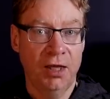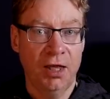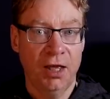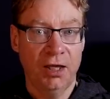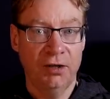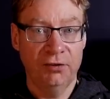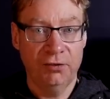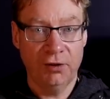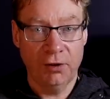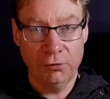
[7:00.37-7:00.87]

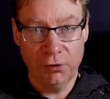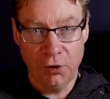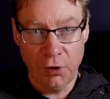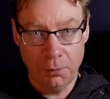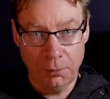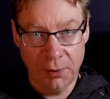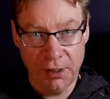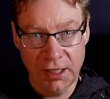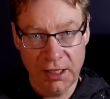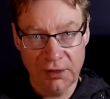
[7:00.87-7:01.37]
and don't
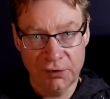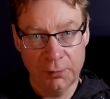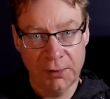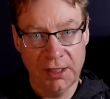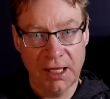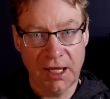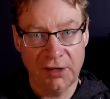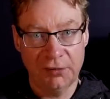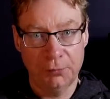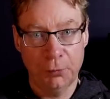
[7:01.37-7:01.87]
appear to
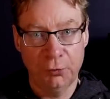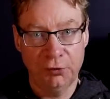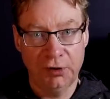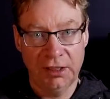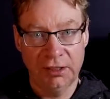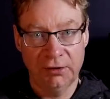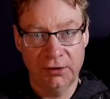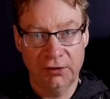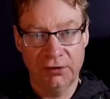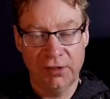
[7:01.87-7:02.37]
be exporting
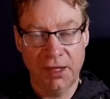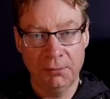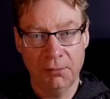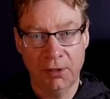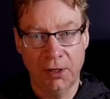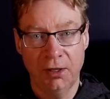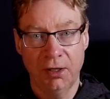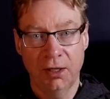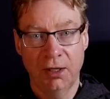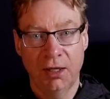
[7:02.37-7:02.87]
in
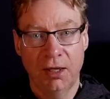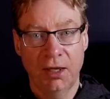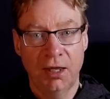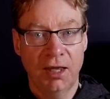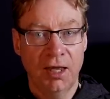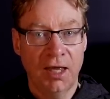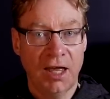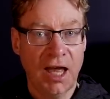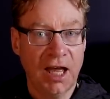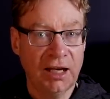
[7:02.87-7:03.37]
December,
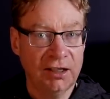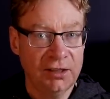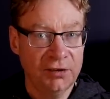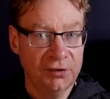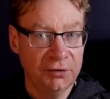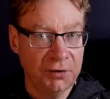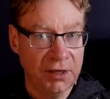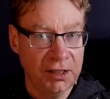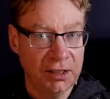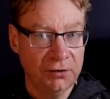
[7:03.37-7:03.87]

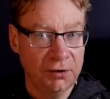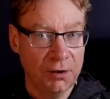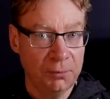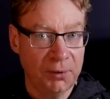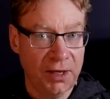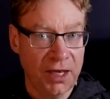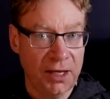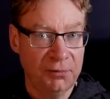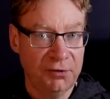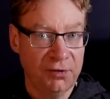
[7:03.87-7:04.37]
analysts think that
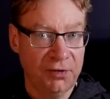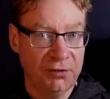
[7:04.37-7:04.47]
perhaps